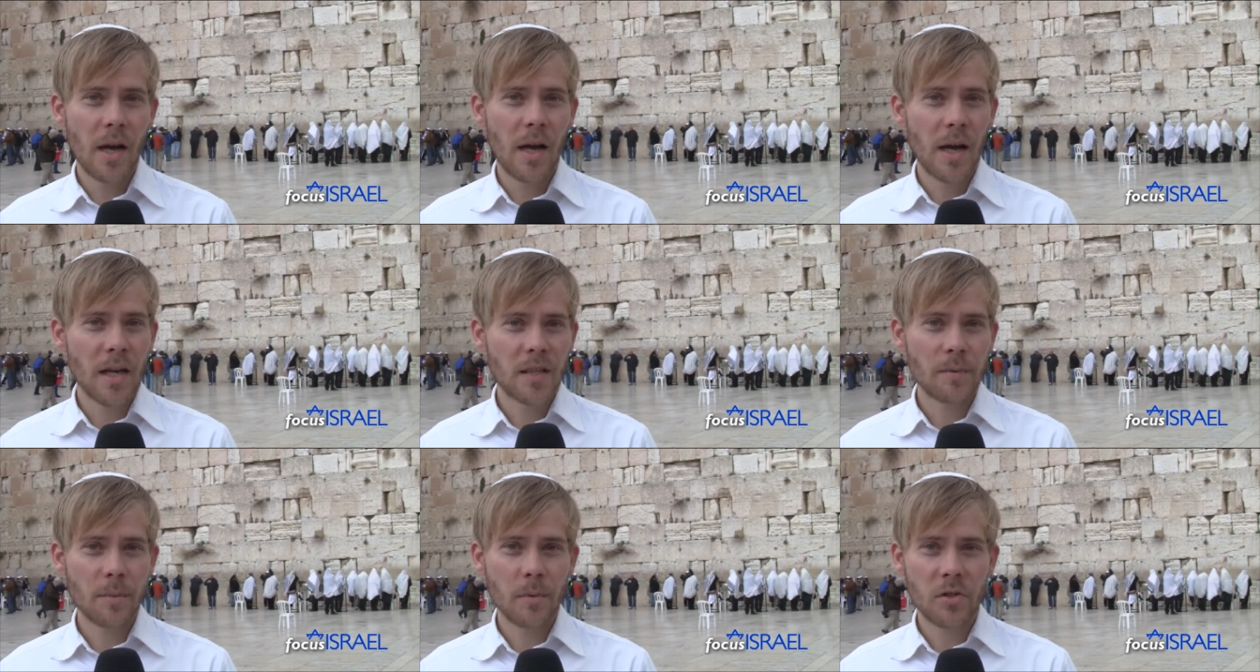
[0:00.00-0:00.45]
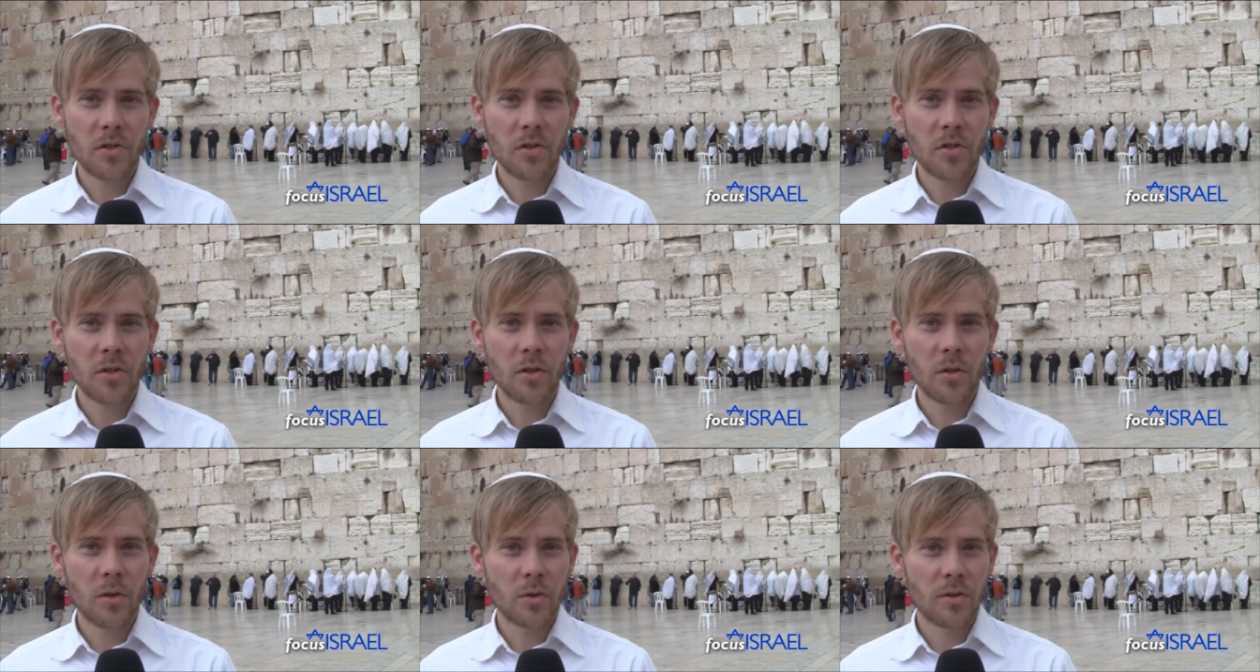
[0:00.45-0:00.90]

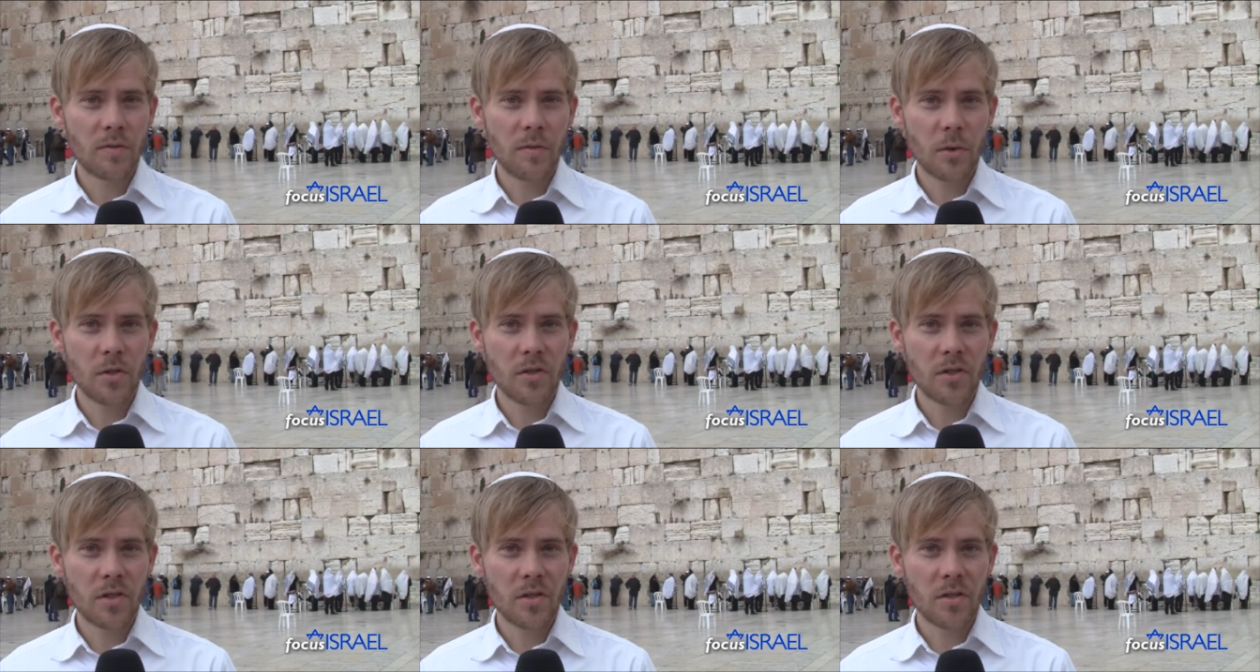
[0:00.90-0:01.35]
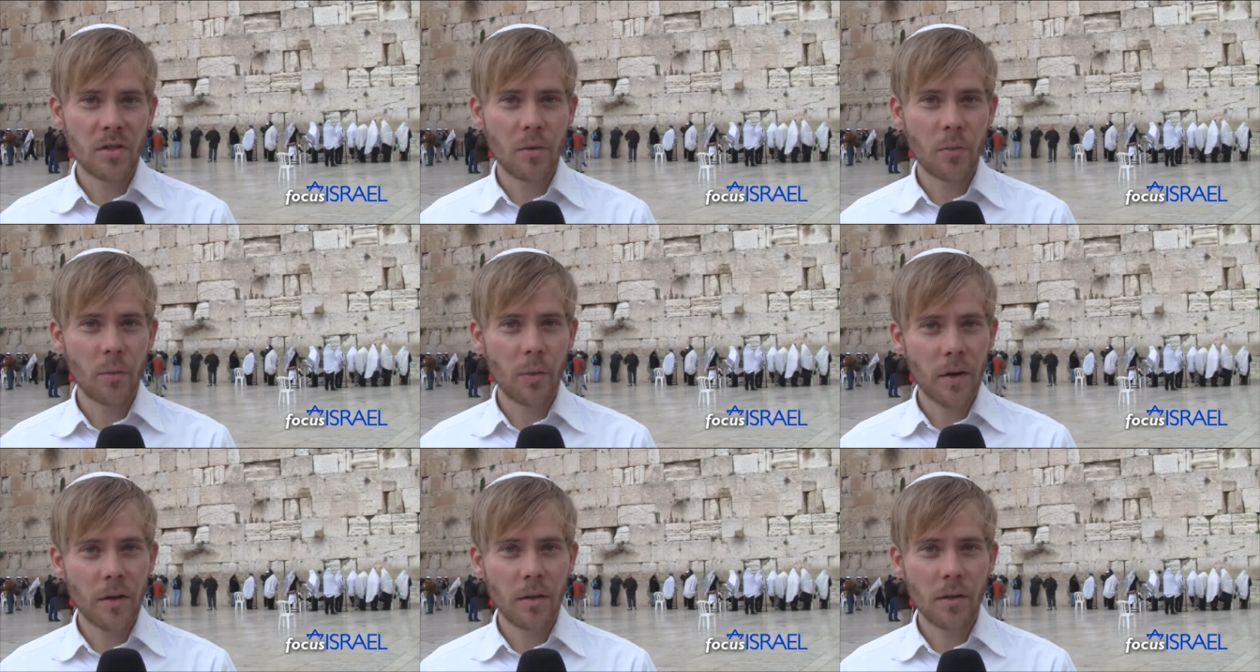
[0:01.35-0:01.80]
experts whose voices
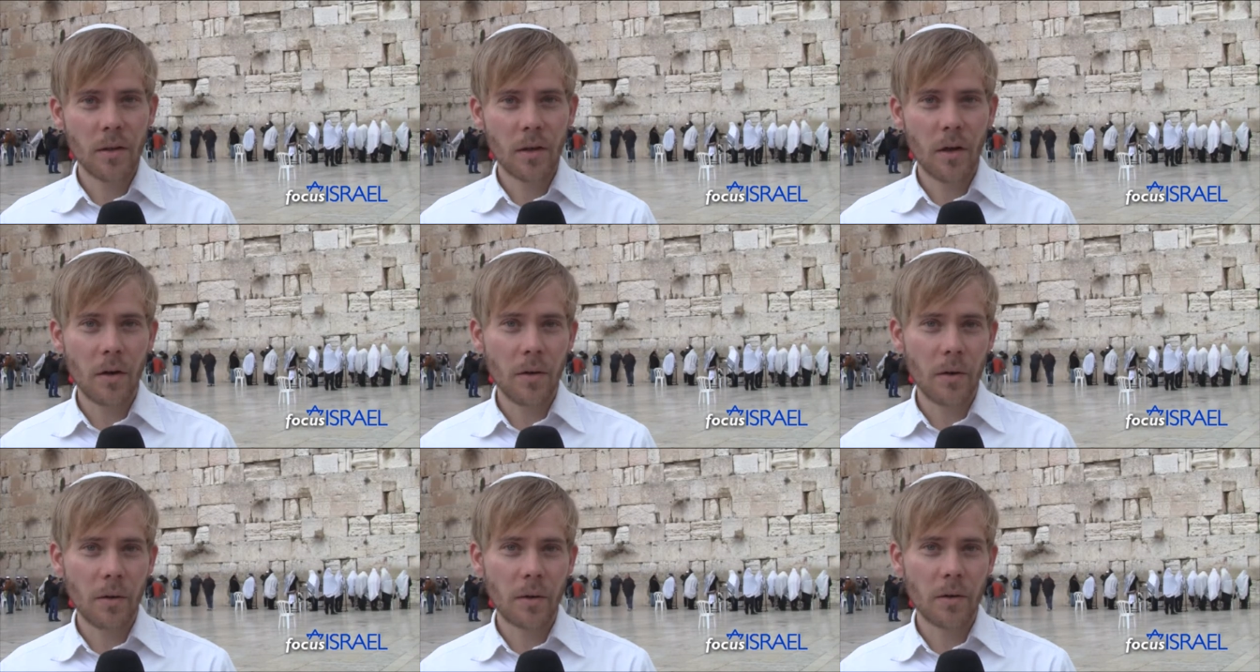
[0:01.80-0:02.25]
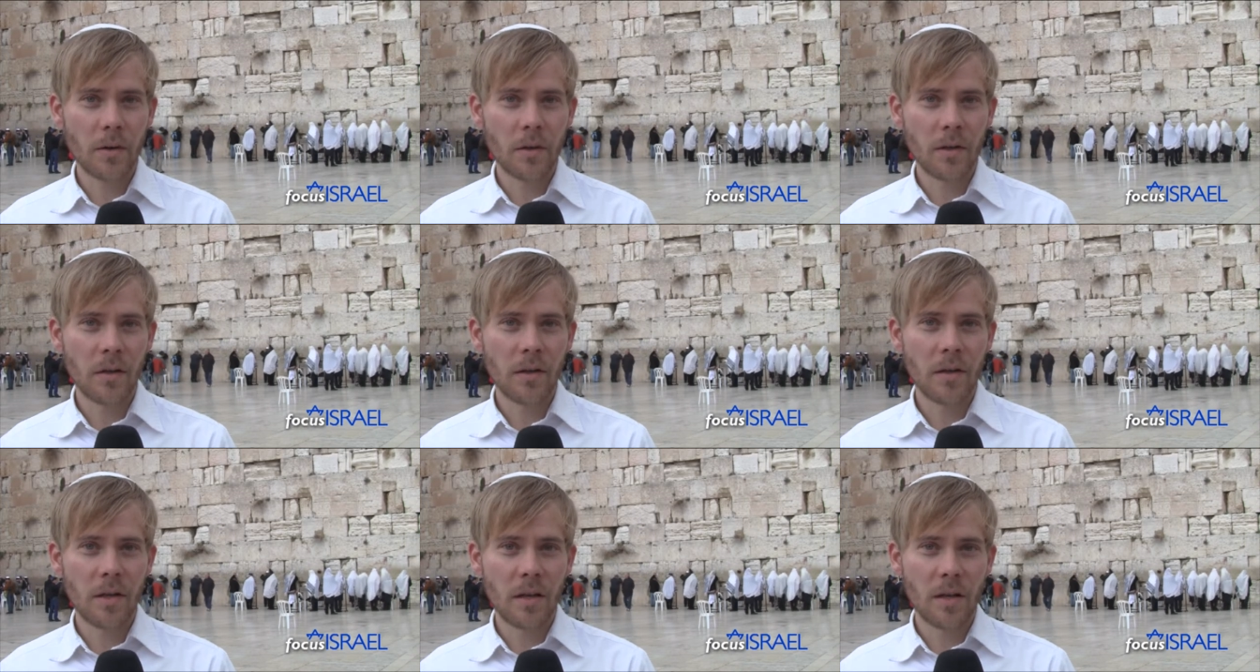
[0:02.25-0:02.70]
rarely are heard
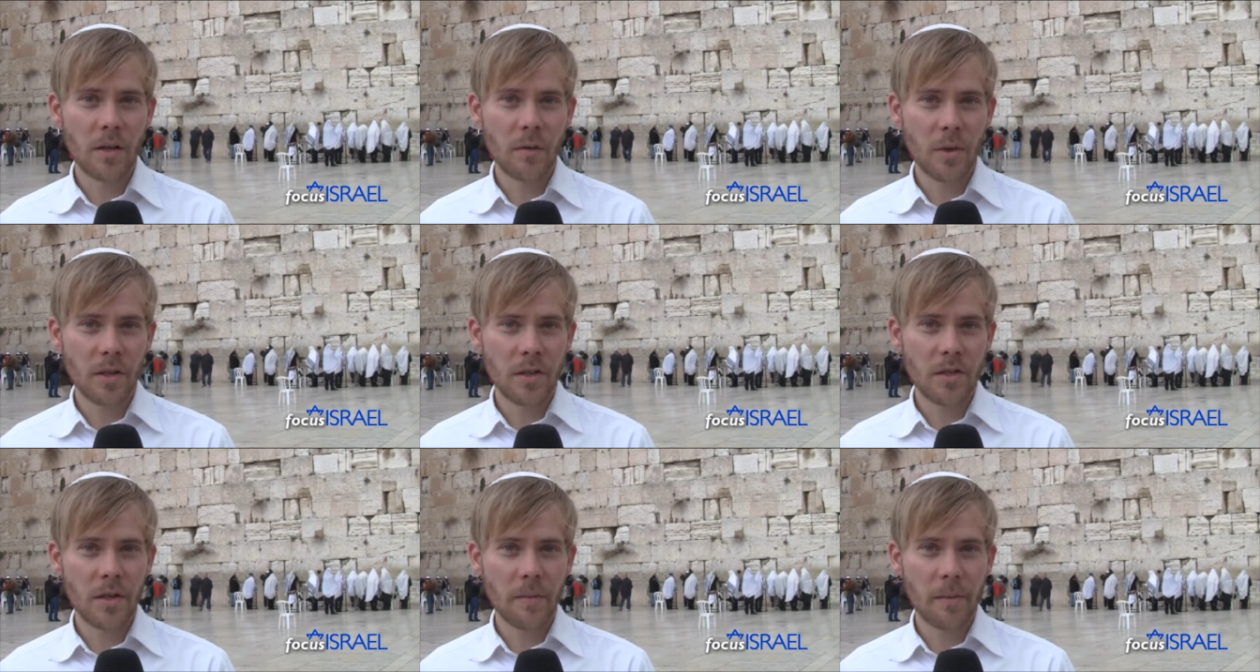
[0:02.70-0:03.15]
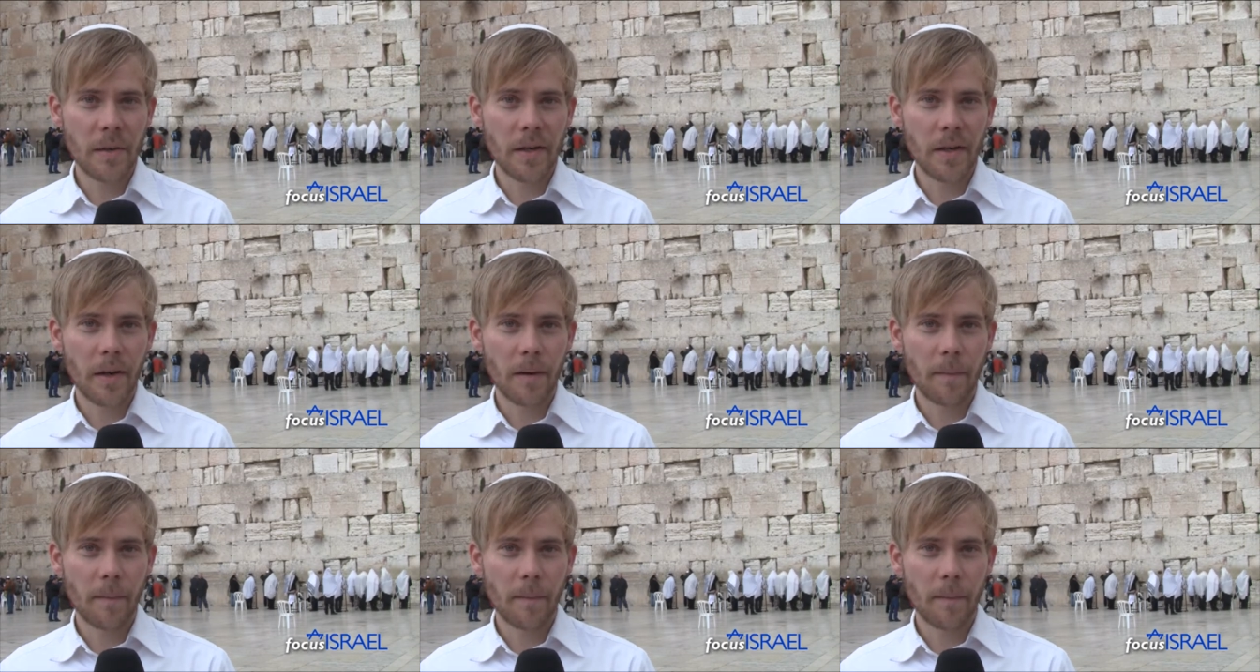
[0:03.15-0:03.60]
in Western
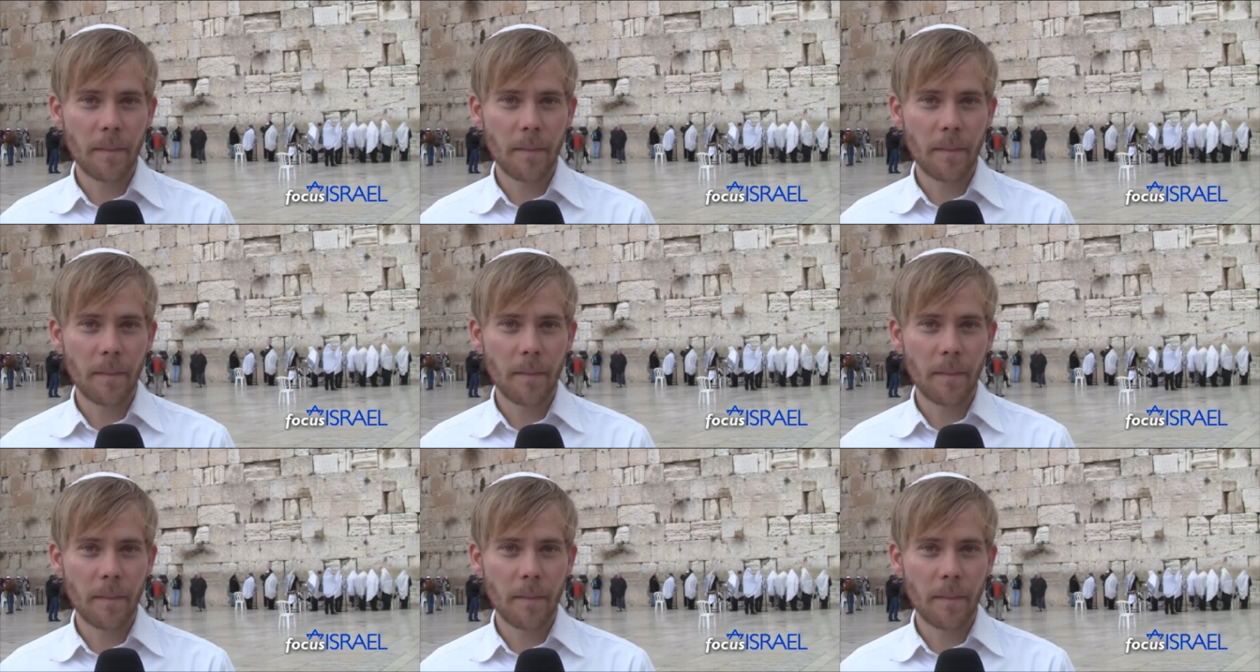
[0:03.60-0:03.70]
media.